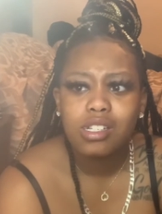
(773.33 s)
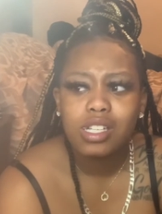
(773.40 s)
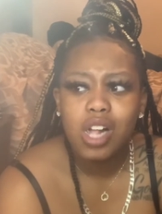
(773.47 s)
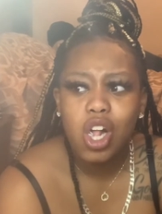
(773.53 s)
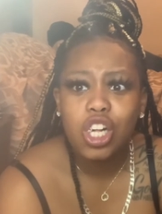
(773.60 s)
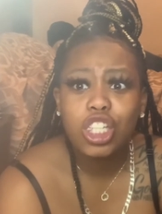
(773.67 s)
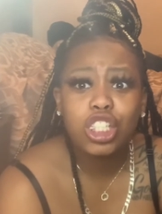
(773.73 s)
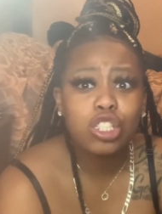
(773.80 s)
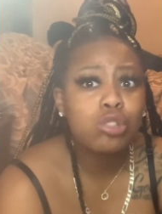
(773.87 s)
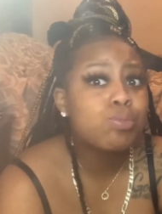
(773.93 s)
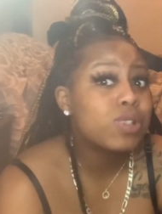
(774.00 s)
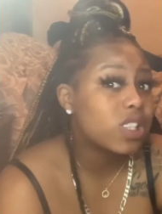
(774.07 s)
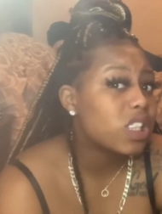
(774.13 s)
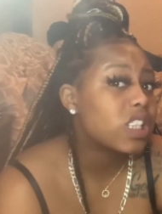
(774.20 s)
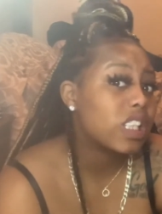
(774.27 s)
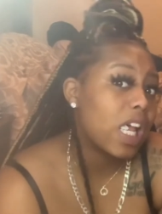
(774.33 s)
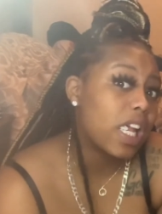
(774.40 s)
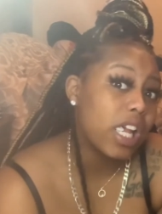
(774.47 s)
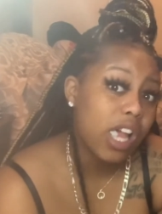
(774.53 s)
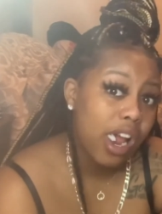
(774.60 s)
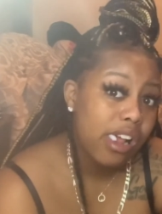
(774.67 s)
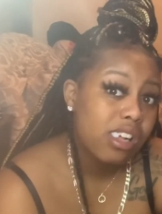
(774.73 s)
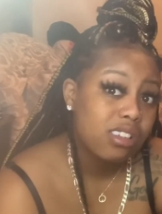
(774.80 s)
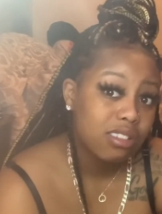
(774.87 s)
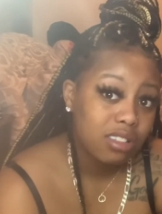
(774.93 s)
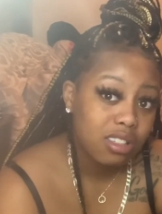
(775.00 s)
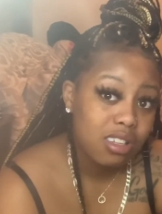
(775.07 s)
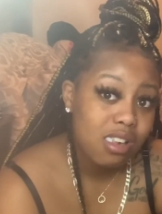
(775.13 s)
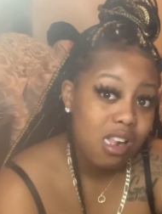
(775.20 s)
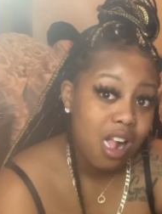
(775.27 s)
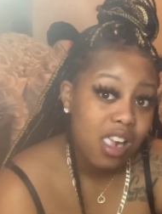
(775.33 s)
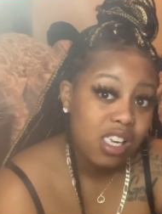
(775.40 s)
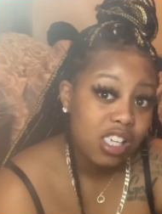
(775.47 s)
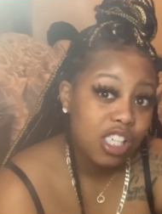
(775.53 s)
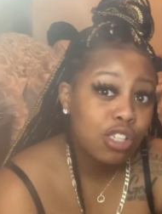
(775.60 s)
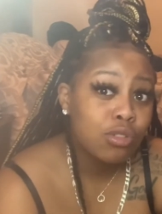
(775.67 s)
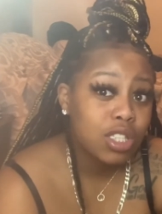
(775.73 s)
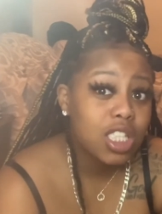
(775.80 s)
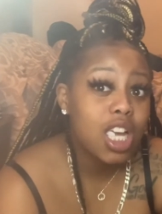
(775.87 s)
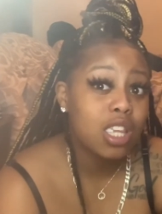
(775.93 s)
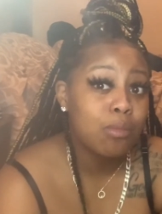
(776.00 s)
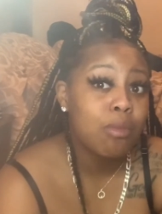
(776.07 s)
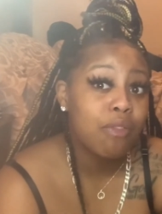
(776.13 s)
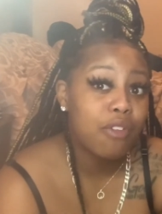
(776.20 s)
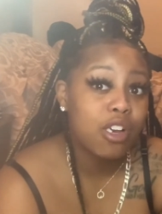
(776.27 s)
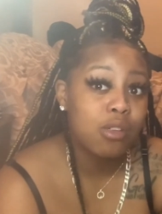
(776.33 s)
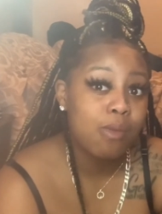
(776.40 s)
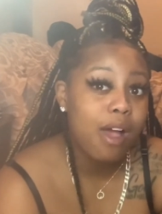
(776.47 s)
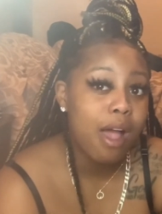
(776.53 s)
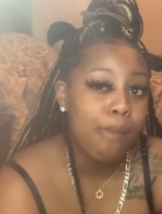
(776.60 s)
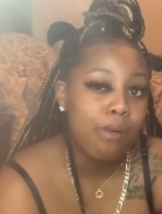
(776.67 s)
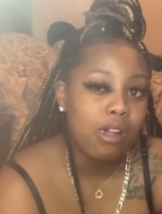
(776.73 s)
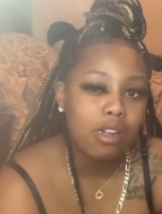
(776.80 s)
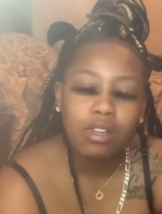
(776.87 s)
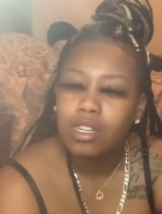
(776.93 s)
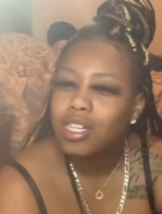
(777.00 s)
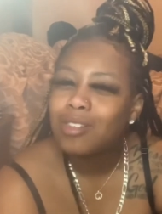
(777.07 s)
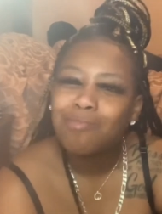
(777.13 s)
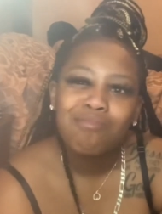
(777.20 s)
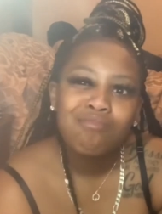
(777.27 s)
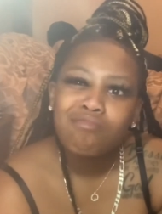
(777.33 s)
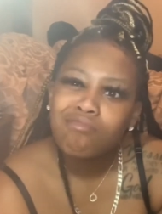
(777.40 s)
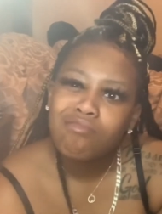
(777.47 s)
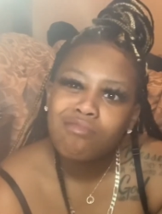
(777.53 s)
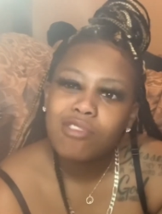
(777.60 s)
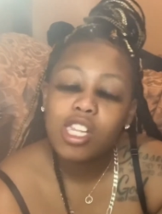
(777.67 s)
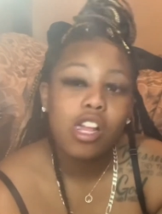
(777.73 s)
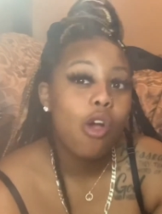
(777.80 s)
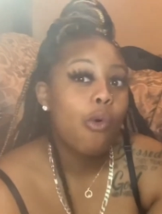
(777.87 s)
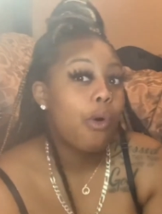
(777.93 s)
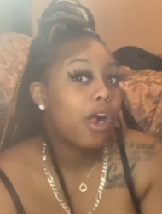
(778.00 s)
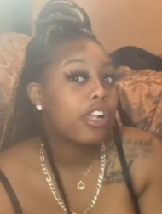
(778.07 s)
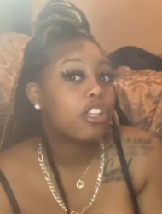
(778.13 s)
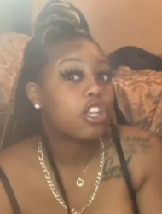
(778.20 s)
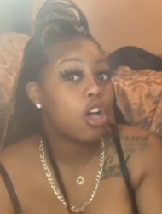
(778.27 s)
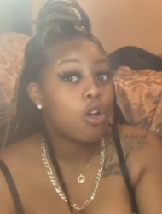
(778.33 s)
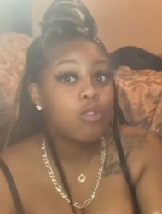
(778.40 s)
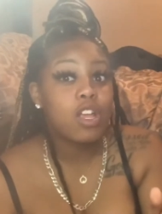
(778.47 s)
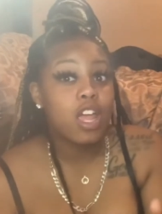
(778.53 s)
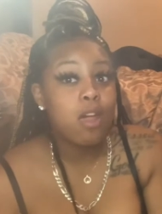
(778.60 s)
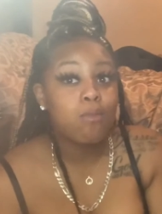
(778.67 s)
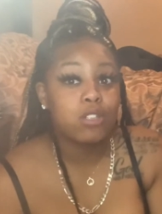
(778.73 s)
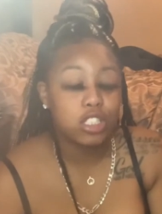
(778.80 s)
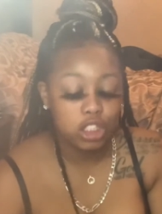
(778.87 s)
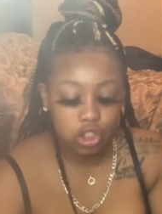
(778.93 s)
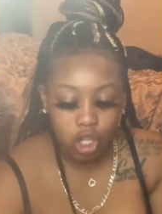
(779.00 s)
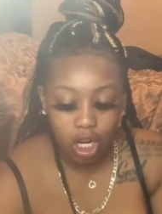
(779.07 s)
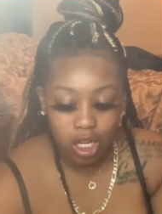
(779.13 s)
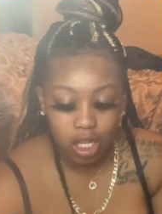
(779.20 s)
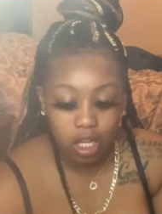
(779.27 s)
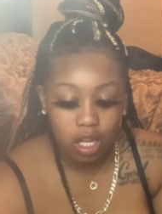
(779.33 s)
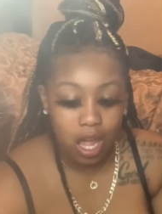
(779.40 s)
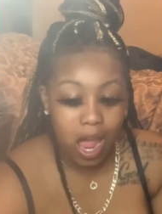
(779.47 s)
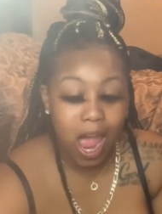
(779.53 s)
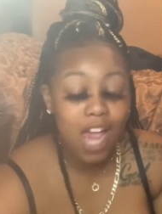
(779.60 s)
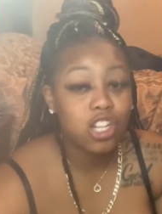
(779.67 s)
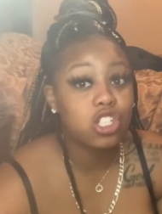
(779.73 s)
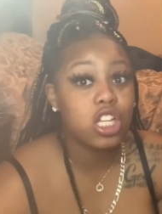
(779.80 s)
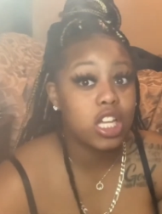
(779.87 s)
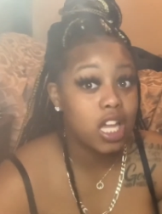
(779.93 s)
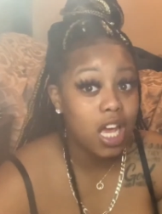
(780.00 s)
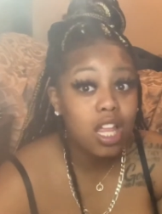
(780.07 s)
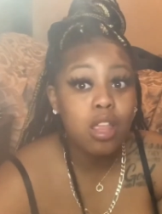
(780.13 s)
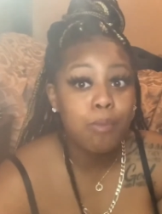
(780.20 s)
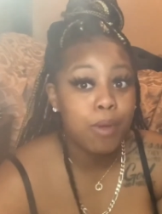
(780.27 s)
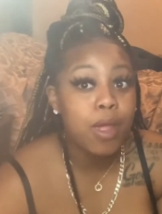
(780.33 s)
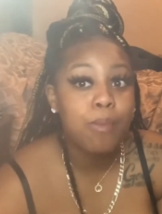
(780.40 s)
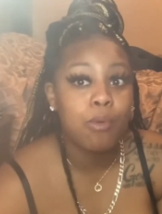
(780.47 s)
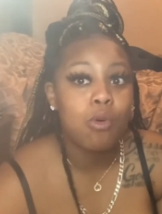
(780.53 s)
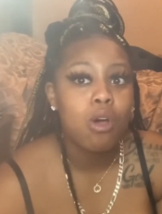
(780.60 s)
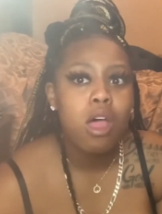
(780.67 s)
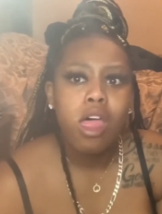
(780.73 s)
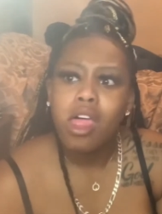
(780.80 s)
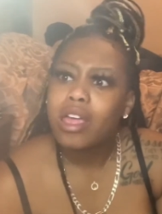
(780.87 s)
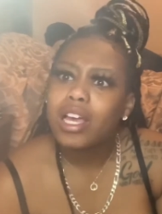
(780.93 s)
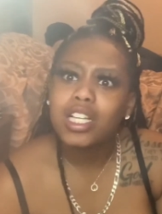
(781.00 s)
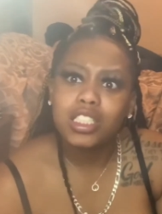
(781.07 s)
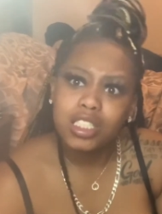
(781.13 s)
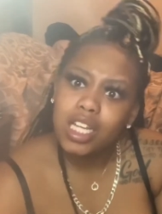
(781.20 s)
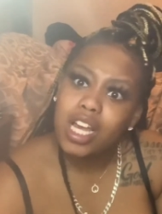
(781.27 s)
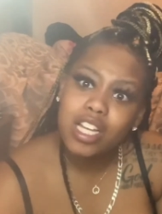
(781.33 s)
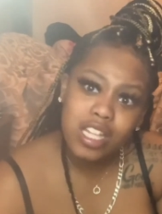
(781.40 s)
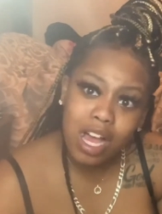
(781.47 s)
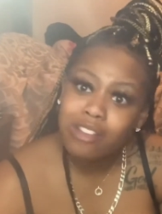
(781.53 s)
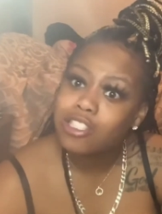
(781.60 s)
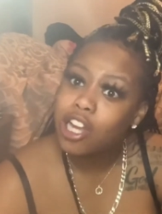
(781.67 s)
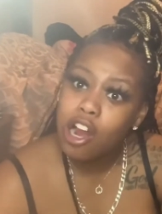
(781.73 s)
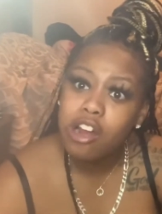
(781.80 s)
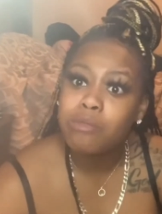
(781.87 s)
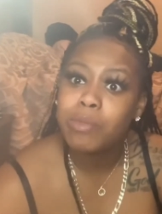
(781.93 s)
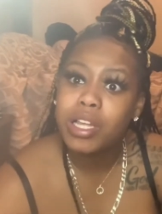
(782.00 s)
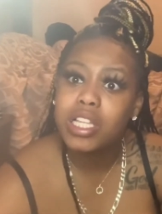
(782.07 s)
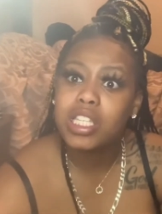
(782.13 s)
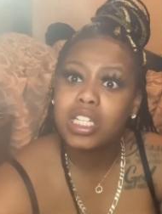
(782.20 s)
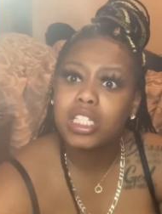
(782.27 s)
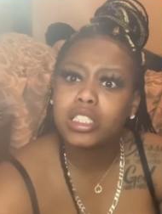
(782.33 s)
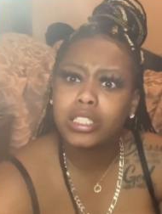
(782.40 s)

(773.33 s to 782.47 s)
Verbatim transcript: Cause she was being a snake. She was telling motherfuckers what happened. So then, when she started actually killing people, cause yeah, y'all turned me into this shit.